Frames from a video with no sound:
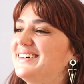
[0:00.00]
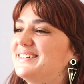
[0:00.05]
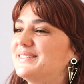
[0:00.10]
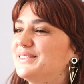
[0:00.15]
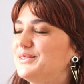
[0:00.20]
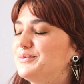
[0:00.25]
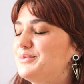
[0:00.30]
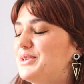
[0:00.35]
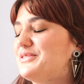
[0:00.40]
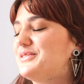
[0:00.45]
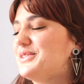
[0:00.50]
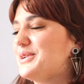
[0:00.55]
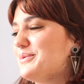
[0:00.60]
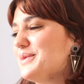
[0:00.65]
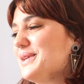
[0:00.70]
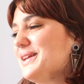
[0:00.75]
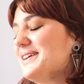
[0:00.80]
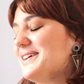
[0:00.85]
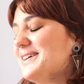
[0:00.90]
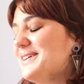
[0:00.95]
I love my
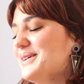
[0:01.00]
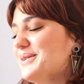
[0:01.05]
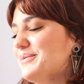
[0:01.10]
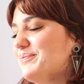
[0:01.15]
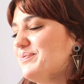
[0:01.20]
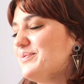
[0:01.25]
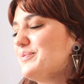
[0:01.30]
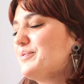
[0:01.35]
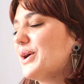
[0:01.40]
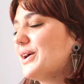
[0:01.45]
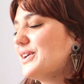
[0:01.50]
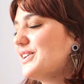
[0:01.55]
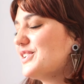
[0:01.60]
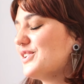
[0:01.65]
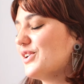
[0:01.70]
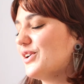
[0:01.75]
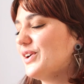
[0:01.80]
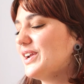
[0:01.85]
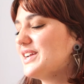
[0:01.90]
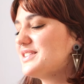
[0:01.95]
family. But you
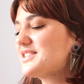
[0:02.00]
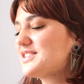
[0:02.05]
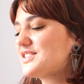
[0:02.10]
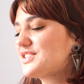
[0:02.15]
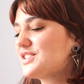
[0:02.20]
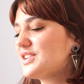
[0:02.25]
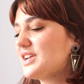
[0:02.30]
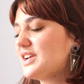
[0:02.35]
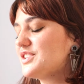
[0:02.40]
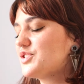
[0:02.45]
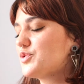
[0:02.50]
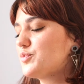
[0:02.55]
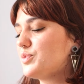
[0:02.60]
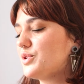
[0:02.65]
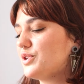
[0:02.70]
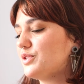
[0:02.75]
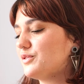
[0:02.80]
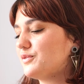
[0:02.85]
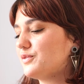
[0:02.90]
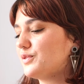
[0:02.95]
know, it's
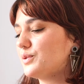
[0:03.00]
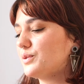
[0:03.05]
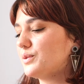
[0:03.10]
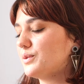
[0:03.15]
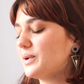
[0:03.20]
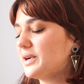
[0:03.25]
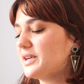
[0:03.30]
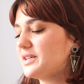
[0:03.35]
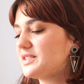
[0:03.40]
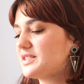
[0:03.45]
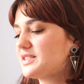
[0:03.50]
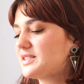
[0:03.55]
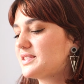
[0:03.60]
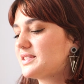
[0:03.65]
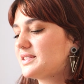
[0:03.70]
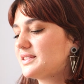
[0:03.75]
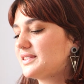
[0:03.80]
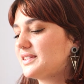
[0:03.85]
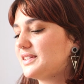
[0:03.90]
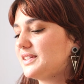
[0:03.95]
beautiful.
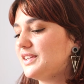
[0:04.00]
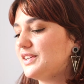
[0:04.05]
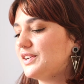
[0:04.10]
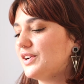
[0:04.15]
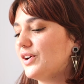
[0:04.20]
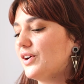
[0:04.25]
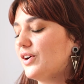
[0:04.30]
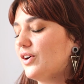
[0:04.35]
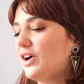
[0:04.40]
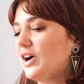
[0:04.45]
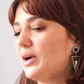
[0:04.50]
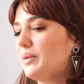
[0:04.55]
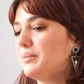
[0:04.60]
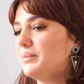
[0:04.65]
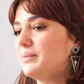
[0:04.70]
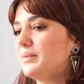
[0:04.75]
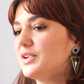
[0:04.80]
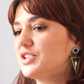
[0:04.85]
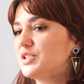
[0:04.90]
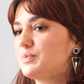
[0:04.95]
It's, you know,
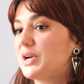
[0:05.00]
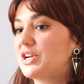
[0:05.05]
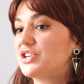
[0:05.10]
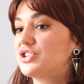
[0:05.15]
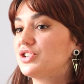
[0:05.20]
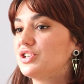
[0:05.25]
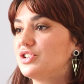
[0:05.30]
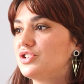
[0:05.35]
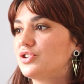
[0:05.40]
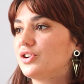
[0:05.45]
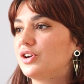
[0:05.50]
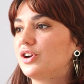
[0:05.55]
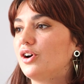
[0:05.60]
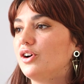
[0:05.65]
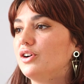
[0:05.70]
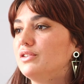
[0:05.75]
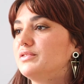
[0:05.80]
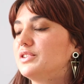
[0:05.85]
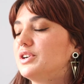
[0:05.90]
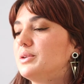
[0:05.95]
I'm, especially during
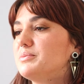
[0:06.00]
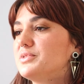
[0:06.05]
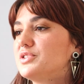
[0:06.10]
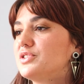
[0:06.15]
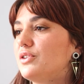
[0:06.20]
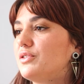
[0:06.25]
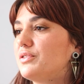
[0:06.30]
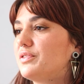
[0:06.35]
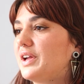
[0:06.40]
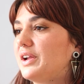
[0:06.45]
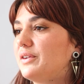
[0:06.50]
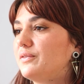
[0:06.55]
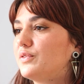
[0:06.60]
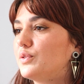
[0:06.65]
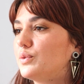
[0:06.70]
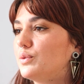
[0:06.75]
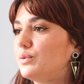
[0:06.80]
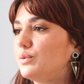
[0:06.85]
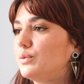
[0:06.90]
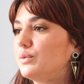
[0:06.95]
COVID, I'm so
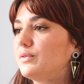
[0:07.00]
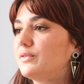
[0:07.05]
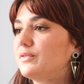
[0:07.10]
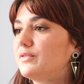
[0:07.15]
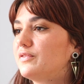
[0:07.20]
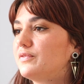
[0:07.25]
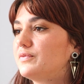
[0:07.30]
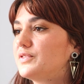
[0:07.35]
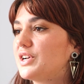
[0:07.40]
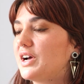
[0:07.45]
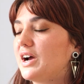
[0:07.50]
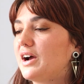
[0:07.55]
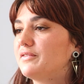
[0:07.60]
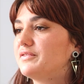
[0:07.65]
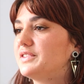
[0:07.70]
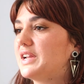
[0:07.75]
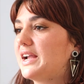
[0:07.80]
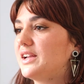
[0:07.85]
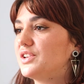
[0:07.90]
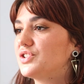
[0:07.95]
thankful to
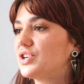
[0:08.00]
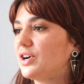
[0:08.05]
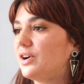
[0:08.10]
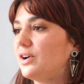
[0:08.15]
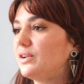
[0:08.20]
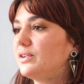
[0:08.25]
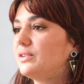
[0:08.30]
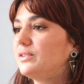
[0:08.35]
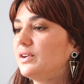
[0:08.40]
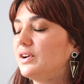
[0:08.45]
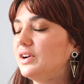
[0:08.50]
have nature.